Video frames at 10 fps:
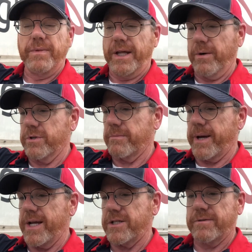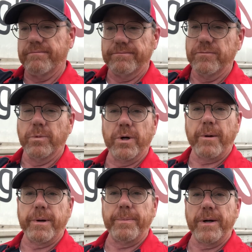and it was a mess when we were
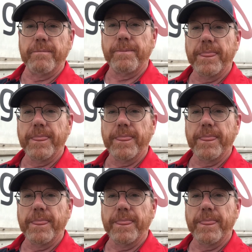coming up here.